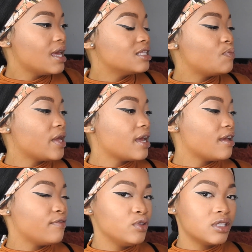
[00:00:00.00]
It's better
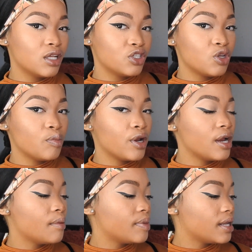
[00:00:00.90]
if you tilt your
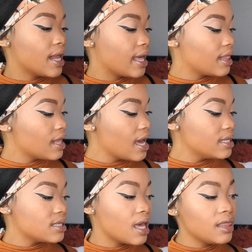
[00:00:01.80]
mirror up like
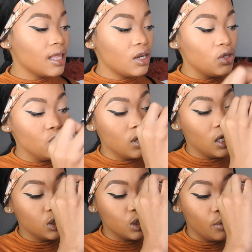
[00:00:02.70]
that, and then you
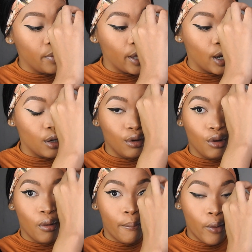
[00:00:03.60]
can see better, and
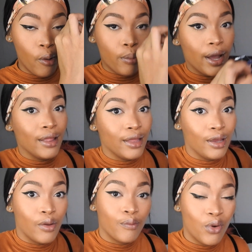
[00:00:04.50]
you boop, and
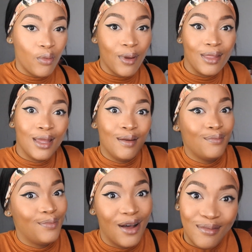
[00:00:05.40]
then you boop, and then
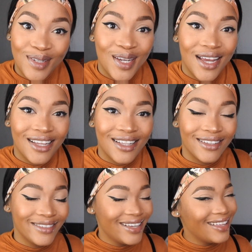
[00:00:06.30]
bob's your uncle.
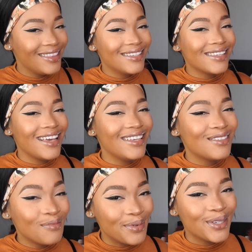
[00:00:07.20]
In this
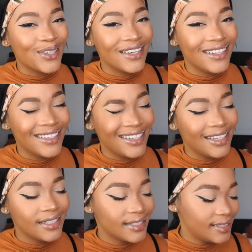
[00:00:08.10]
case, your auntie.
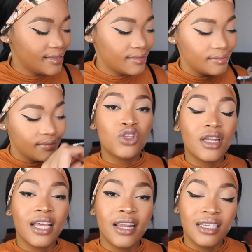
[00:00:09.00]
You
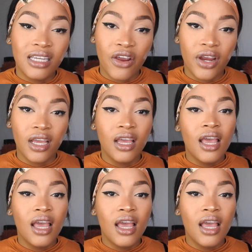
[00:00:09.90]
start getting teary